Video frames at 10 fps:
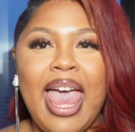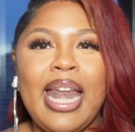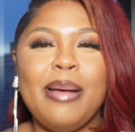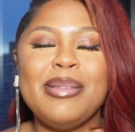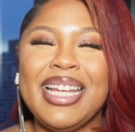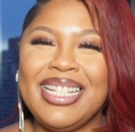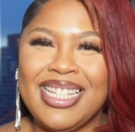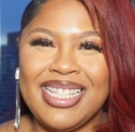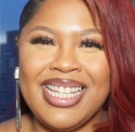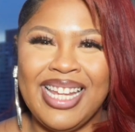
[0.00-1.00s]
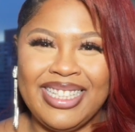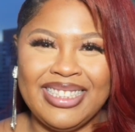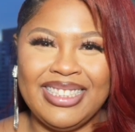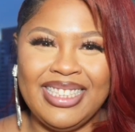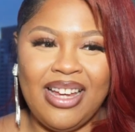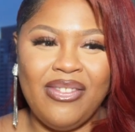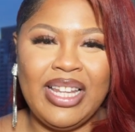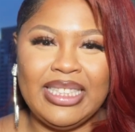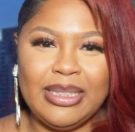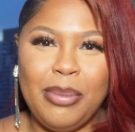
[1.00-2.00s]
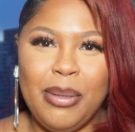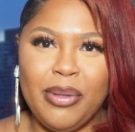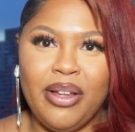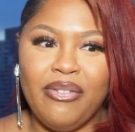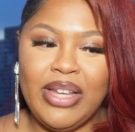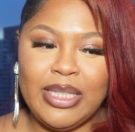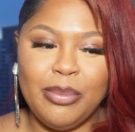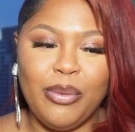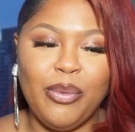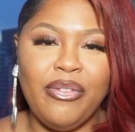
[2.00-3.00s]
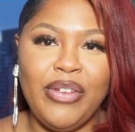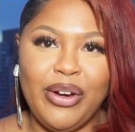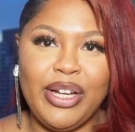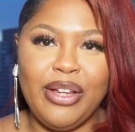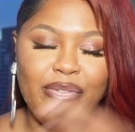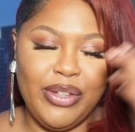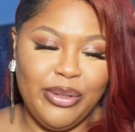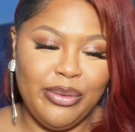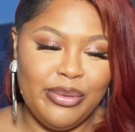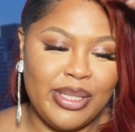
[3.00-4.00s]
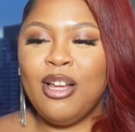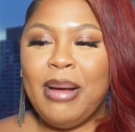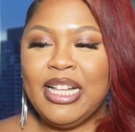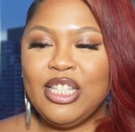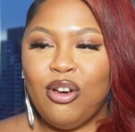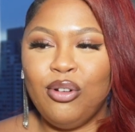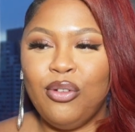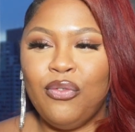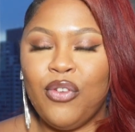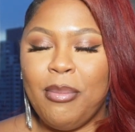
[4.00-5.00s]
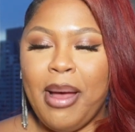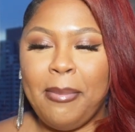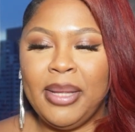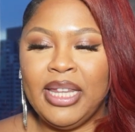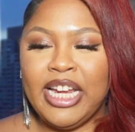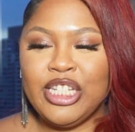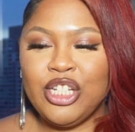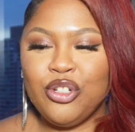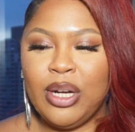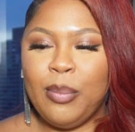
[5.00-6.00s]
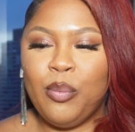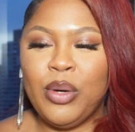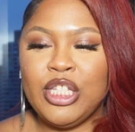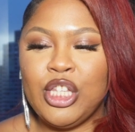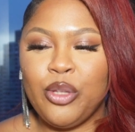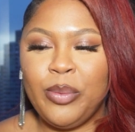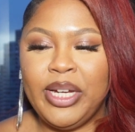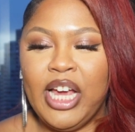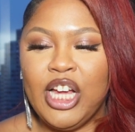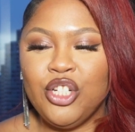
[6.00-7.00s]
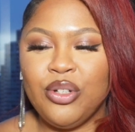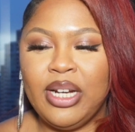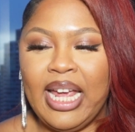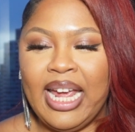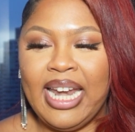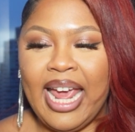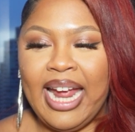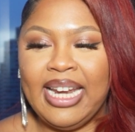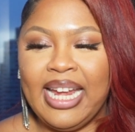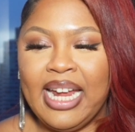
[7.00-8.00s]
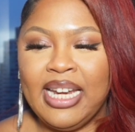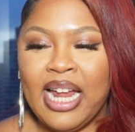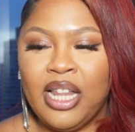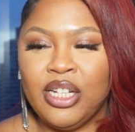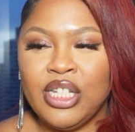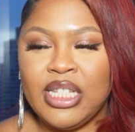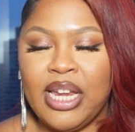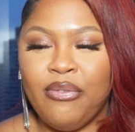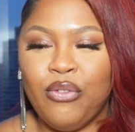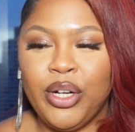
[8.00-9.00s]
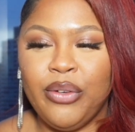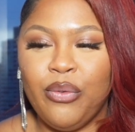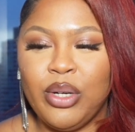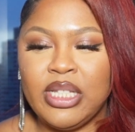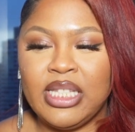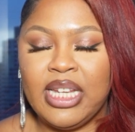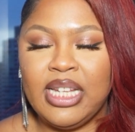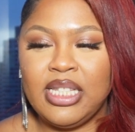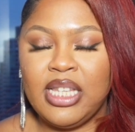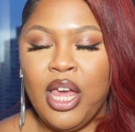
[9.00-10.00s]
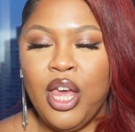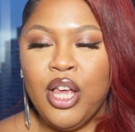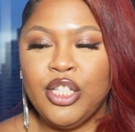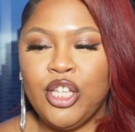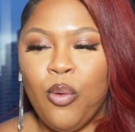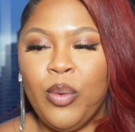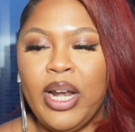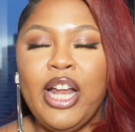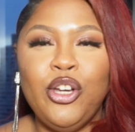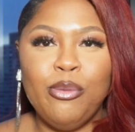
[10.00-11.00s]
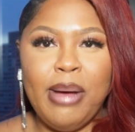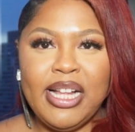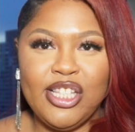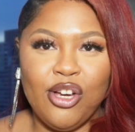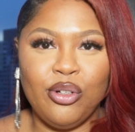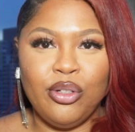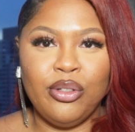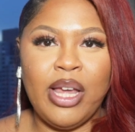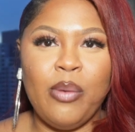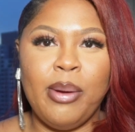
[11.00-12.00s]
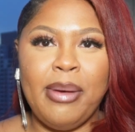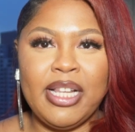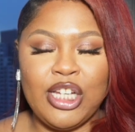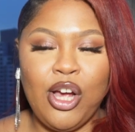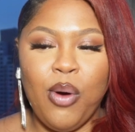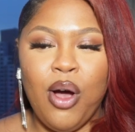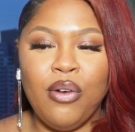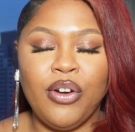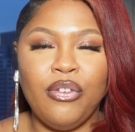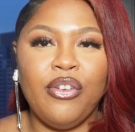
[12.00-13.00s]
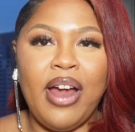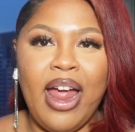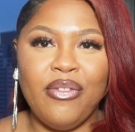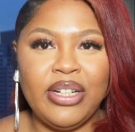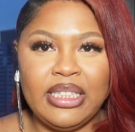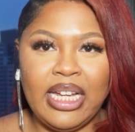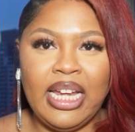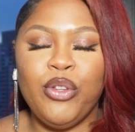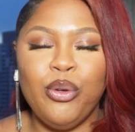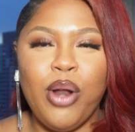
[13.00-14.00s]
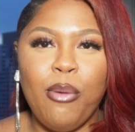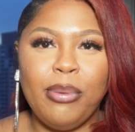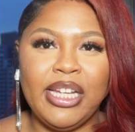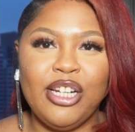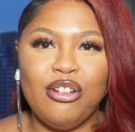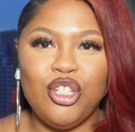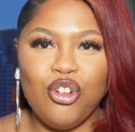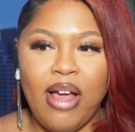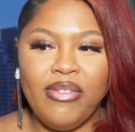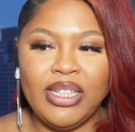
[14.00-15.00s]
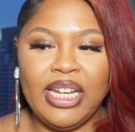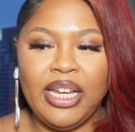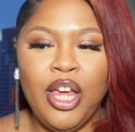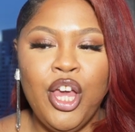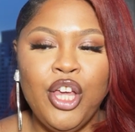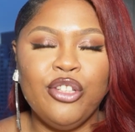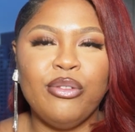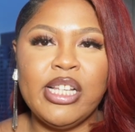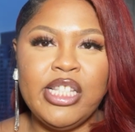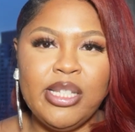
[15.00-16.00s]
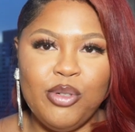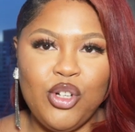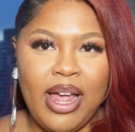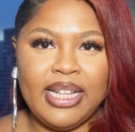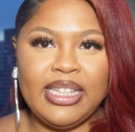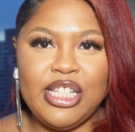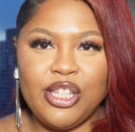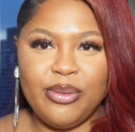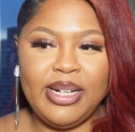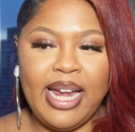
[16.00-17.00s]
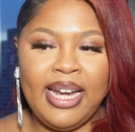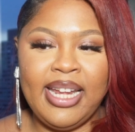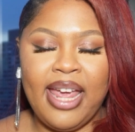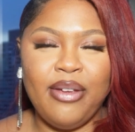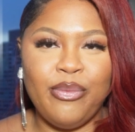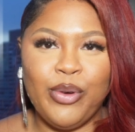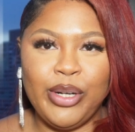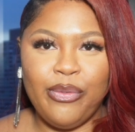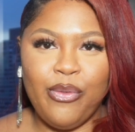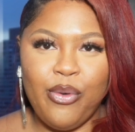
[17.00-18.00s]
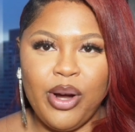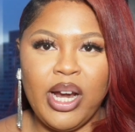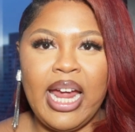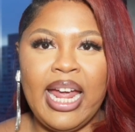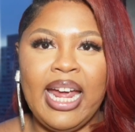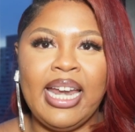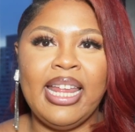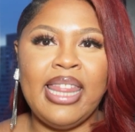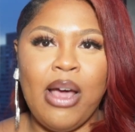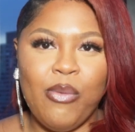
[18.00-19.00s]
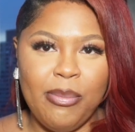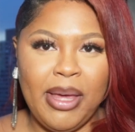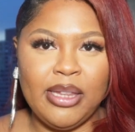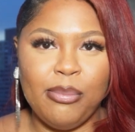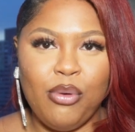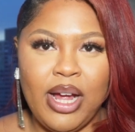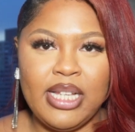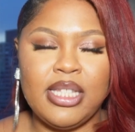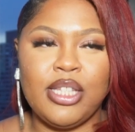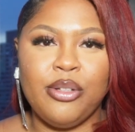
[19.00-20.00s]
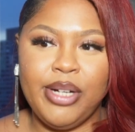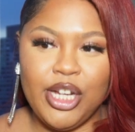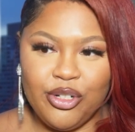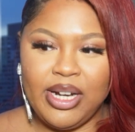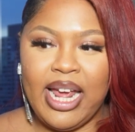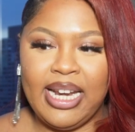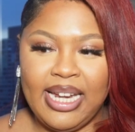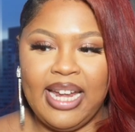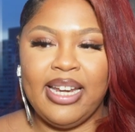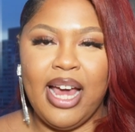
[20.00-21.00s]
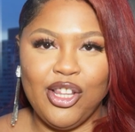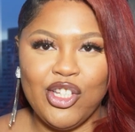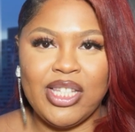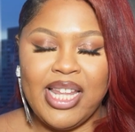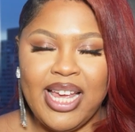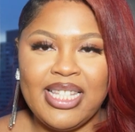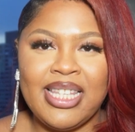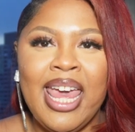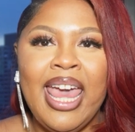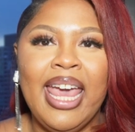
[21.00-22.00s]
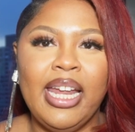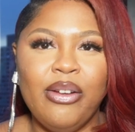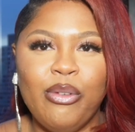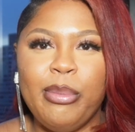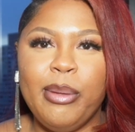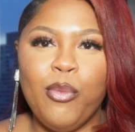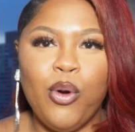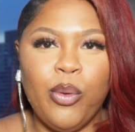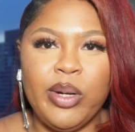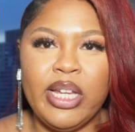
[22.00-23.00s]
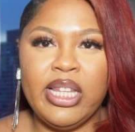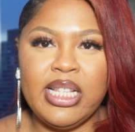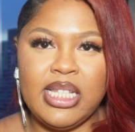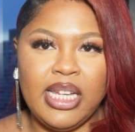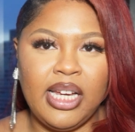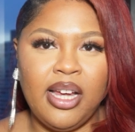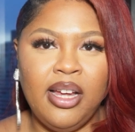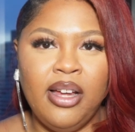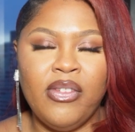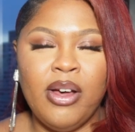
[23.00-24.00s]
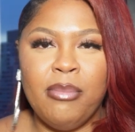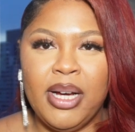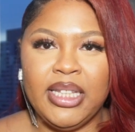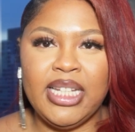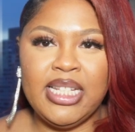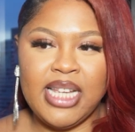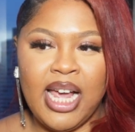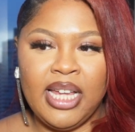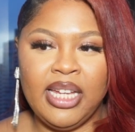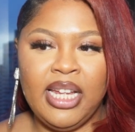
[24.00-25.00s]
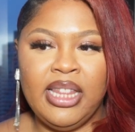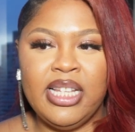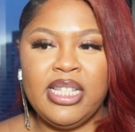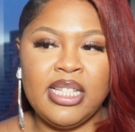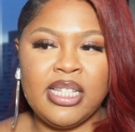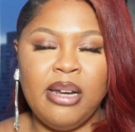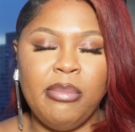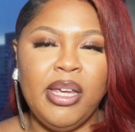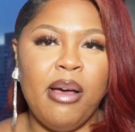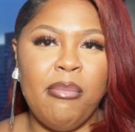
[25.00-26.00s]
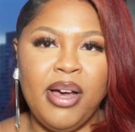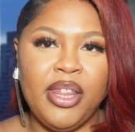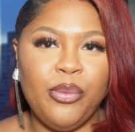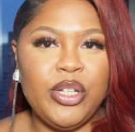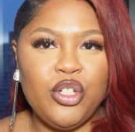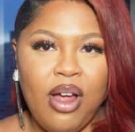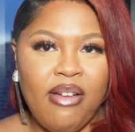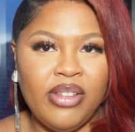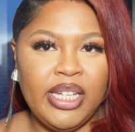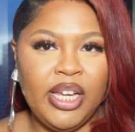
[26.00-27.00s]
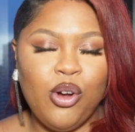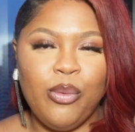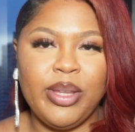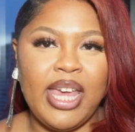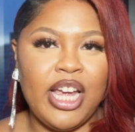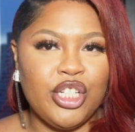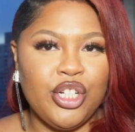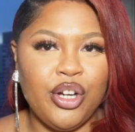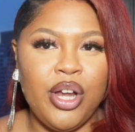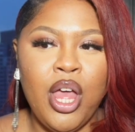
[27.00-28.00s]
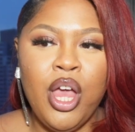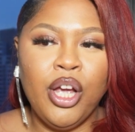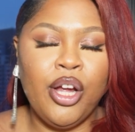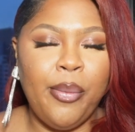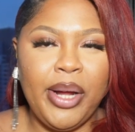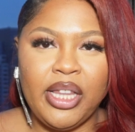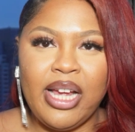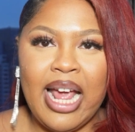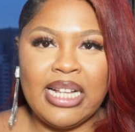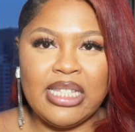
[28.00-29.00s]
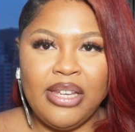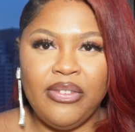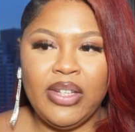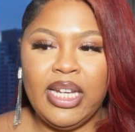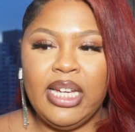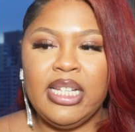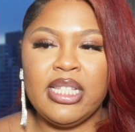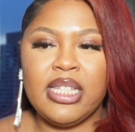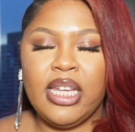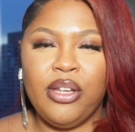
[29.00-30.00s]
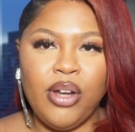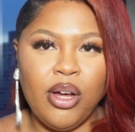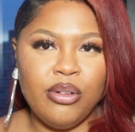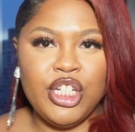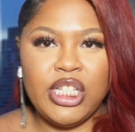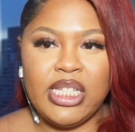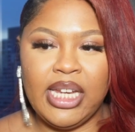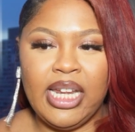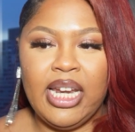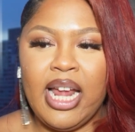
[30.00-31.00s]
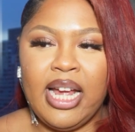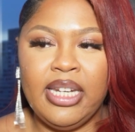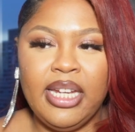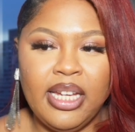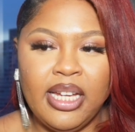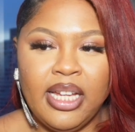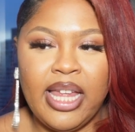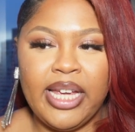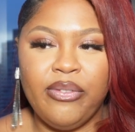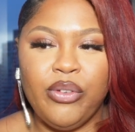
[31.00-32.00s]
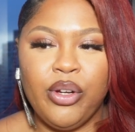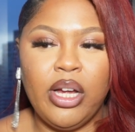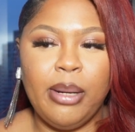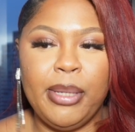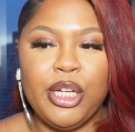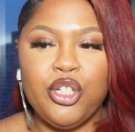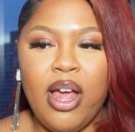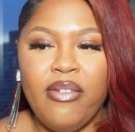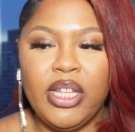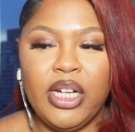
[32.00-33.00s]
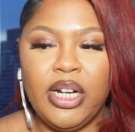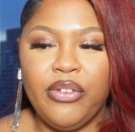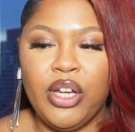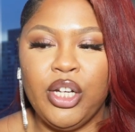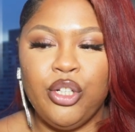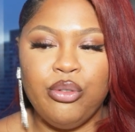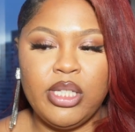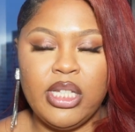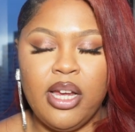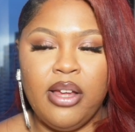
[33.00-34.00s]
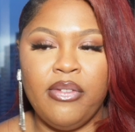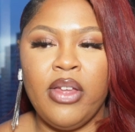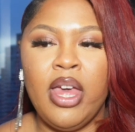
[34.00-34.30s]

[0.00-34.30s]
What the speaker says: And I'm saying to select the seat. I feel like some people on Facebook were very confused. So my total for my Malaysia trip was $388.44. So when I do my total that we're about to go over for everything, you don't plan on traveling, you can subtract this $388.44, and that would make the price $388 less, and it would be more realistic of a month in Thailand. This is going to be a month with traveling or with extra curricular activities, you know, just to get an idea, like if you're going to be a traveler, if you're going to do stuff,